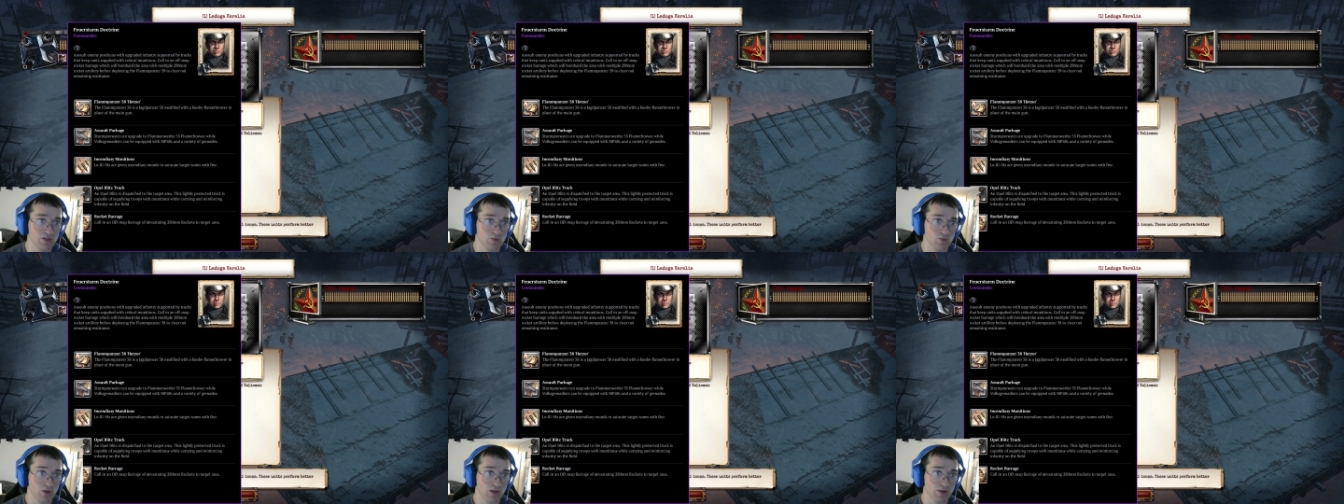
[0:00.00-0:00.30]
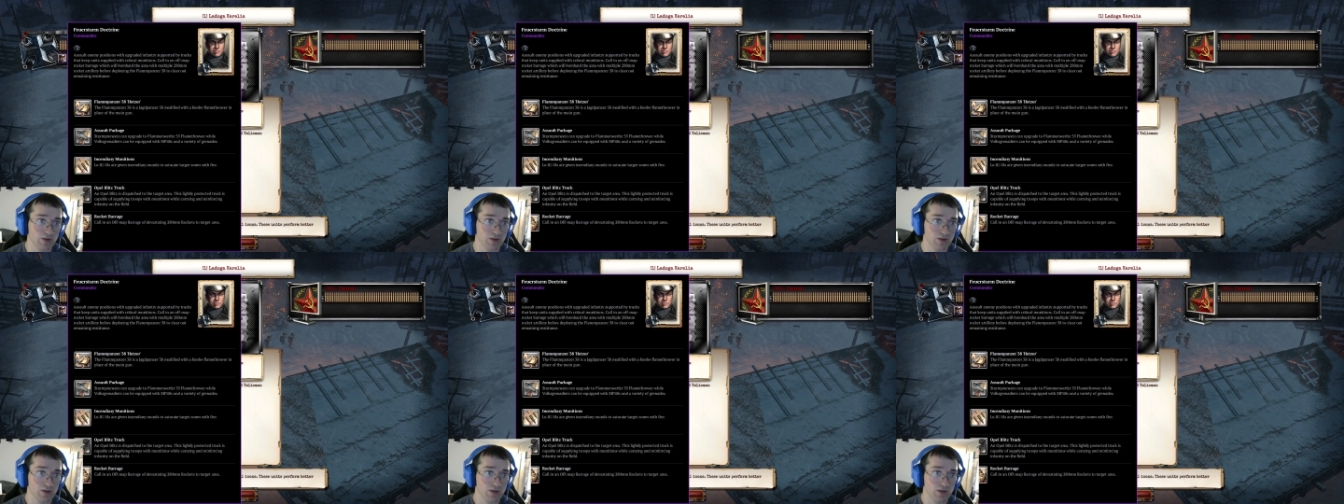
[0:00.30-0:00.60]

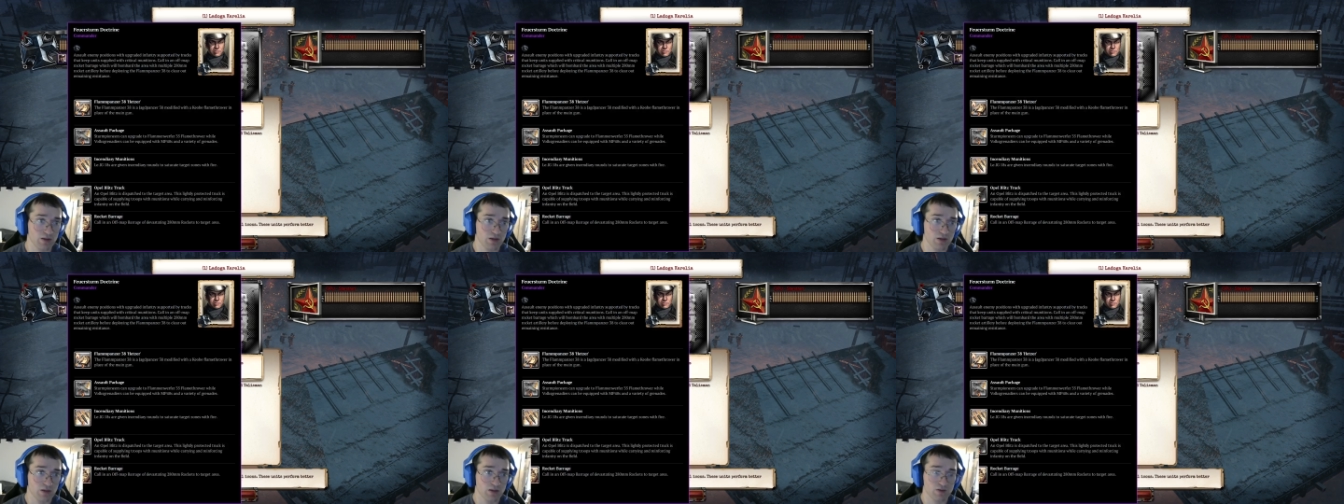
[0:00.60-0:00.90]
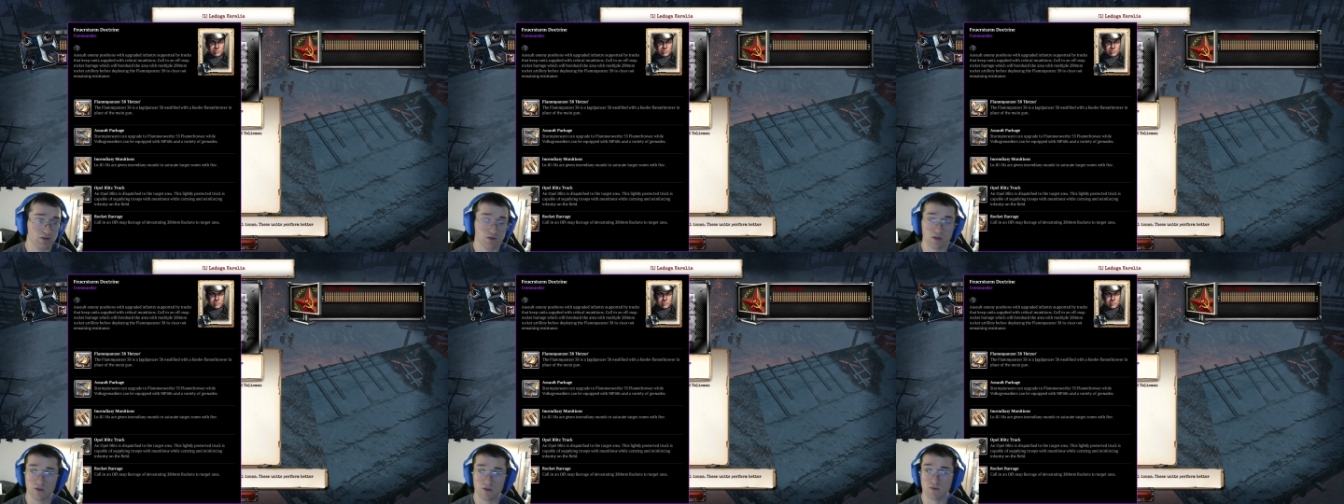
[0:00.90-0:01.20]
one
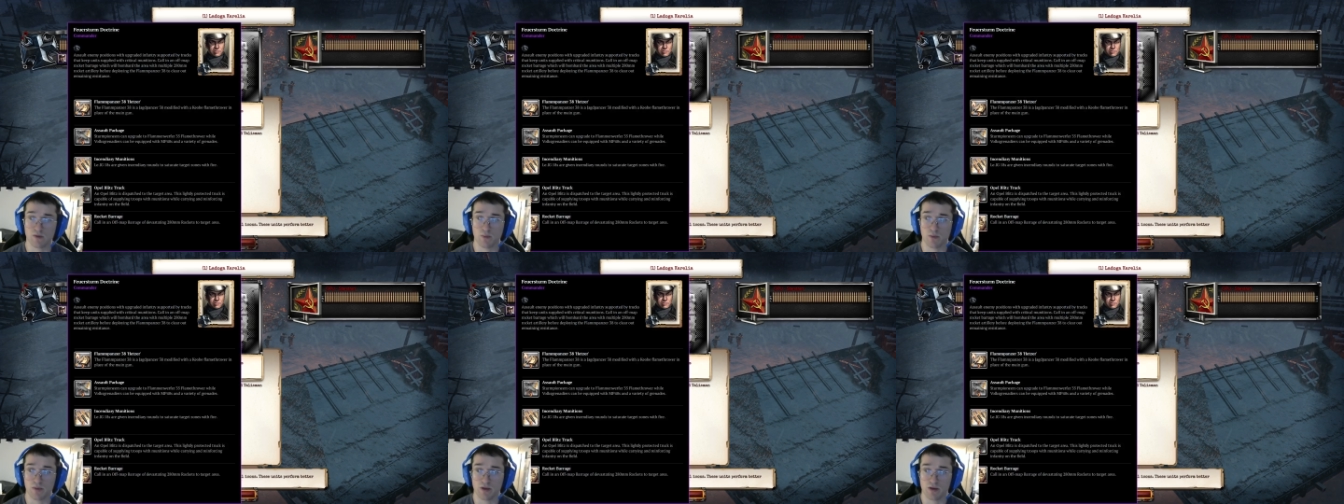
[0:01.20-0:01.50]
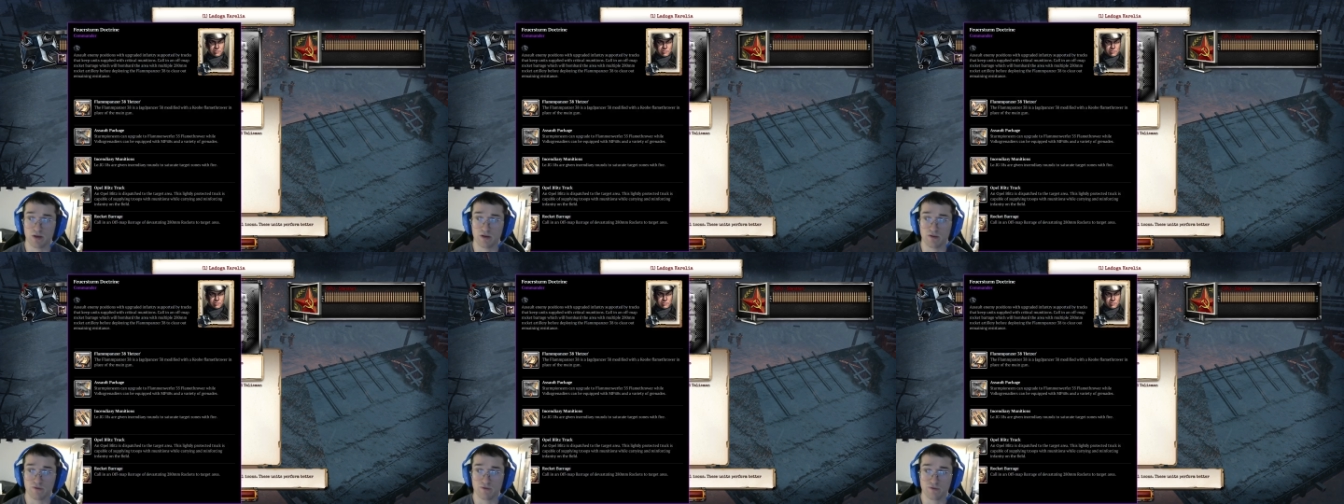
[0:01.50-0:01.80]
to give them
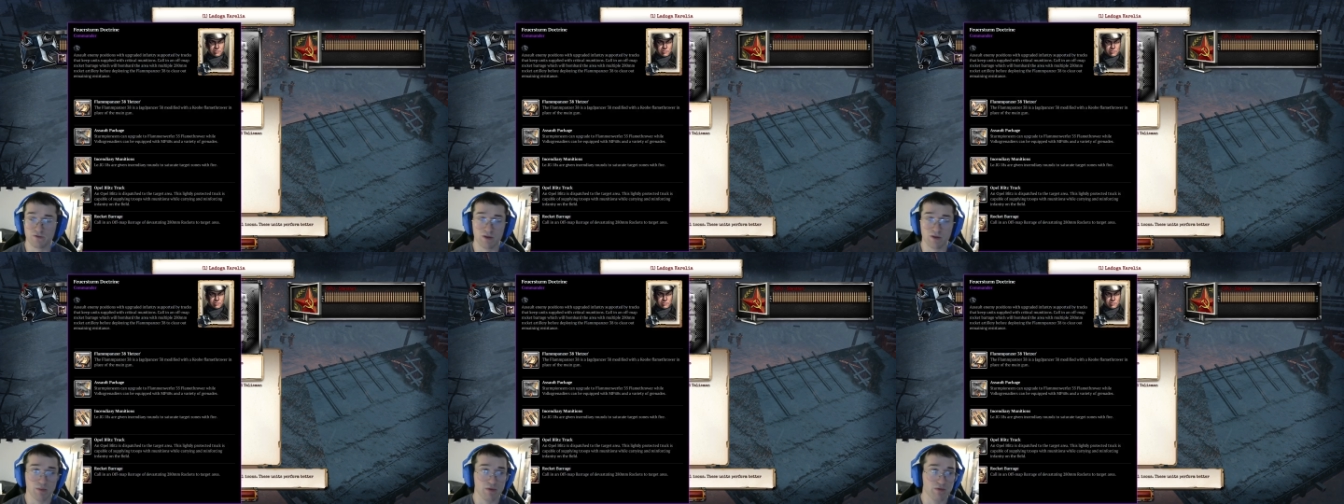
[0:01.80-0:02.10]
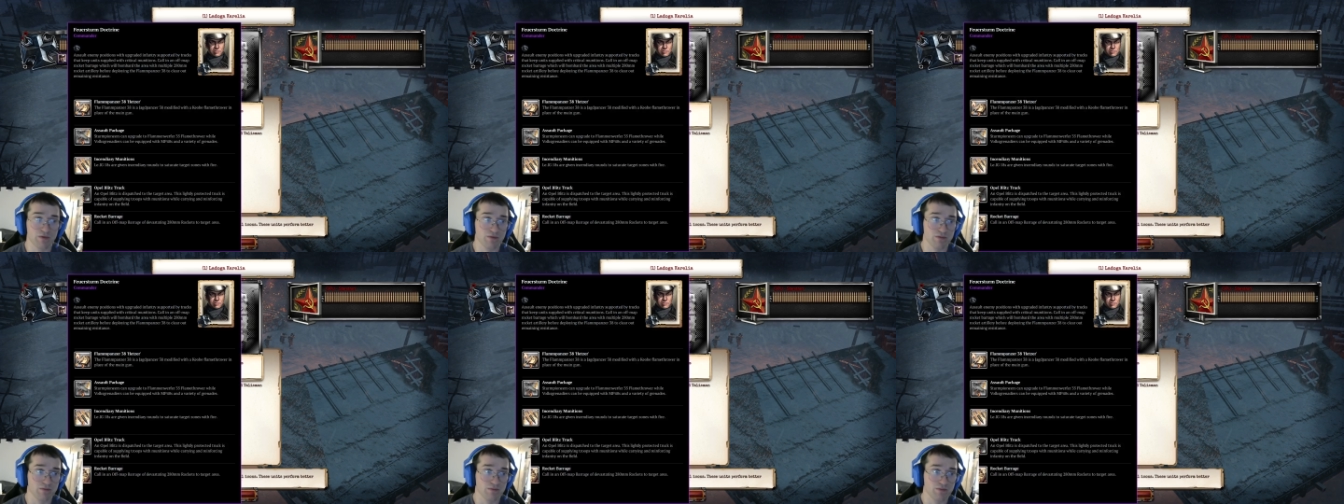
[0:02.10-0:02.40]
the
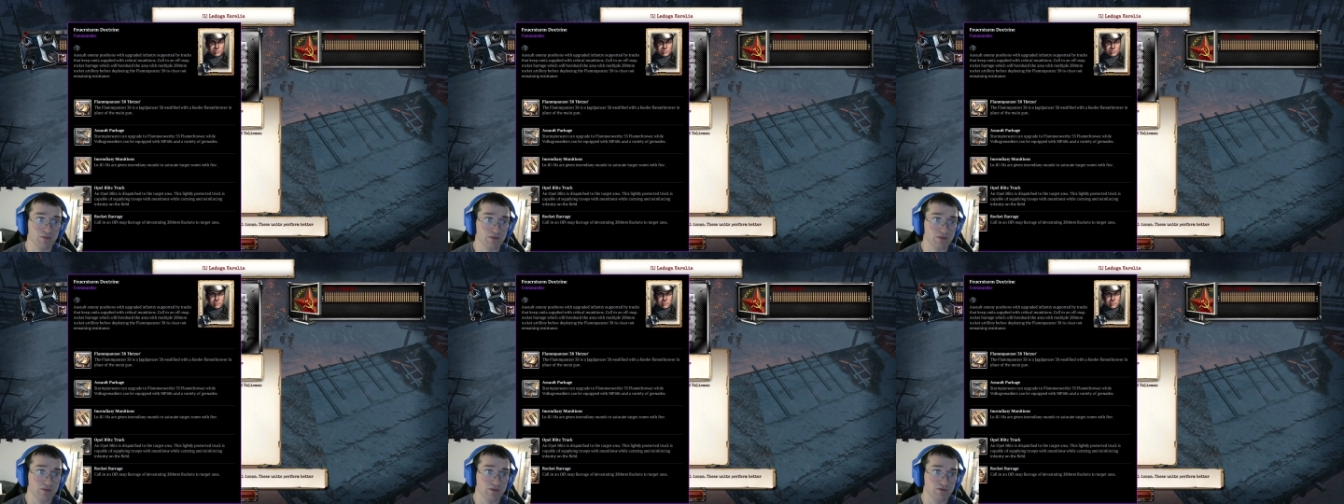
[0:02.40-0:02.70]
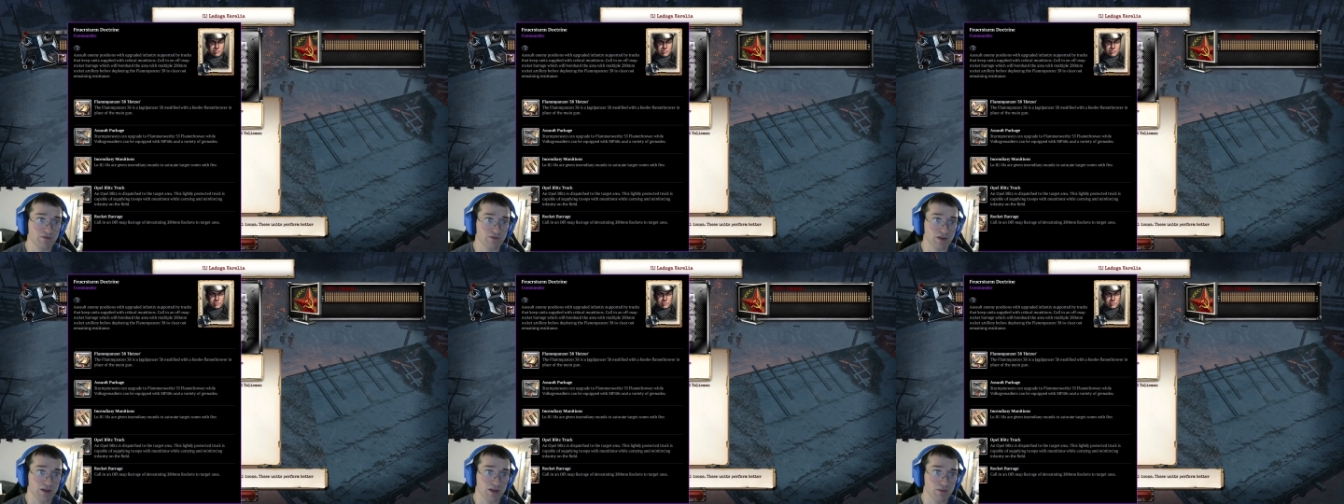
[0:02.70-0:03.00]

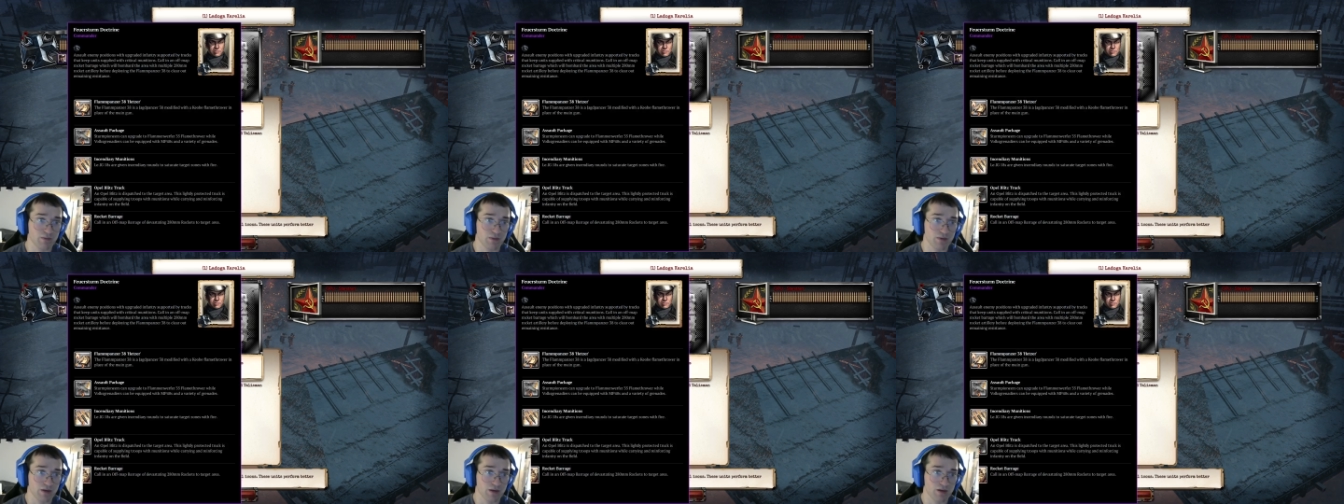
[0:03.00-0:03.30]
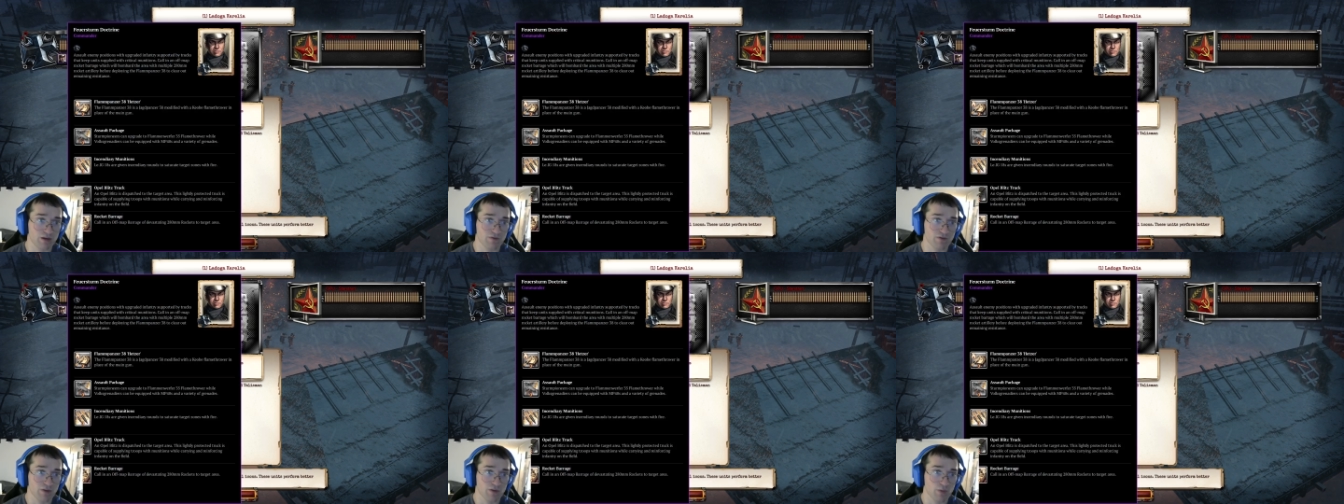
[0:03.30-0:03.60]

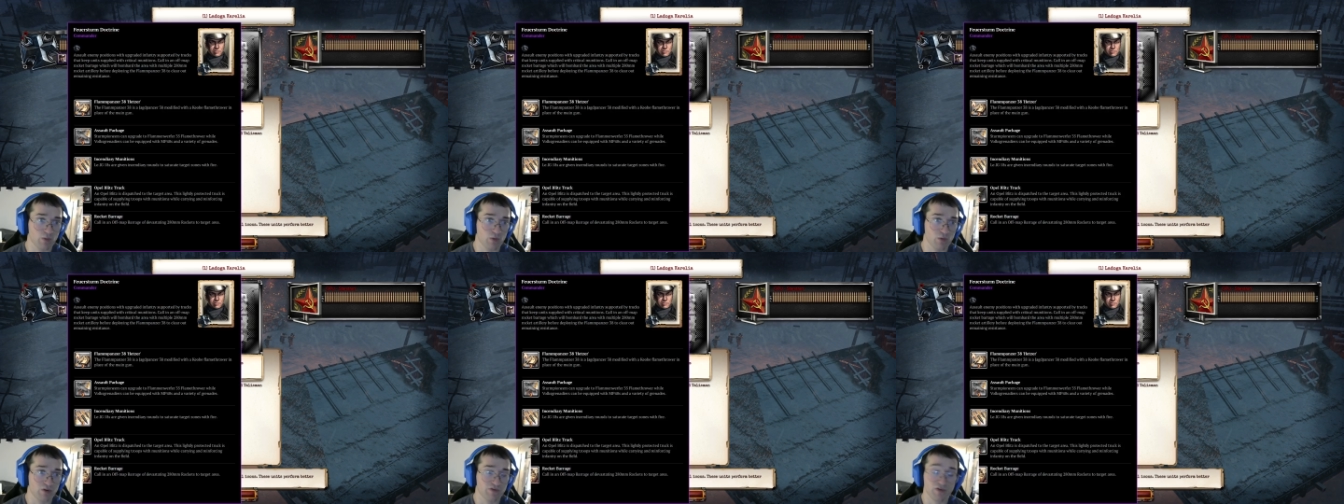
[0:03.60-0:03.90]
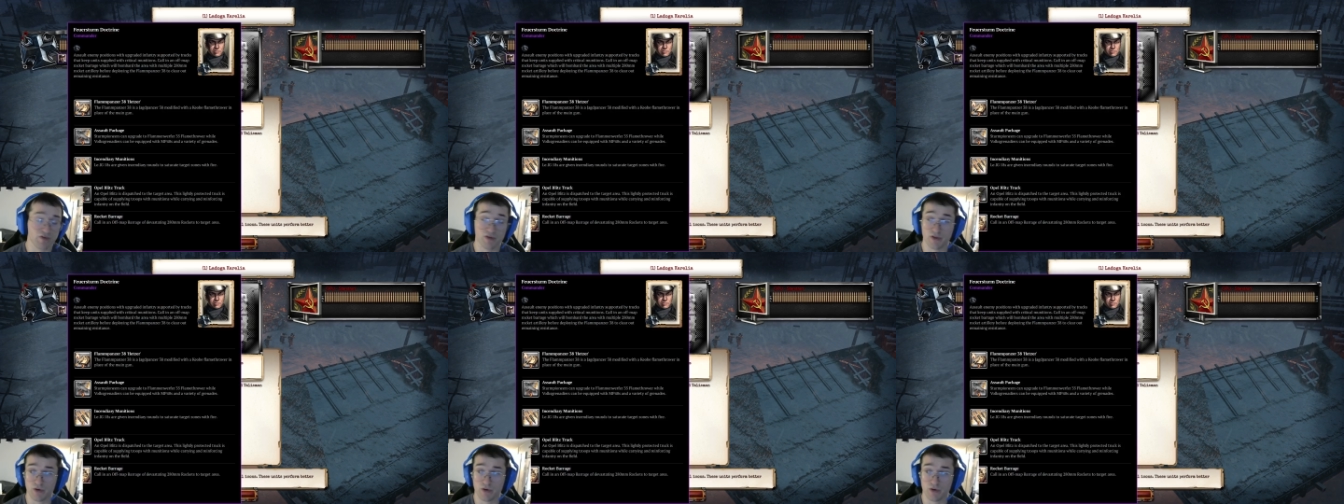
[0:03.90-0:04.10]
Flammenwerfer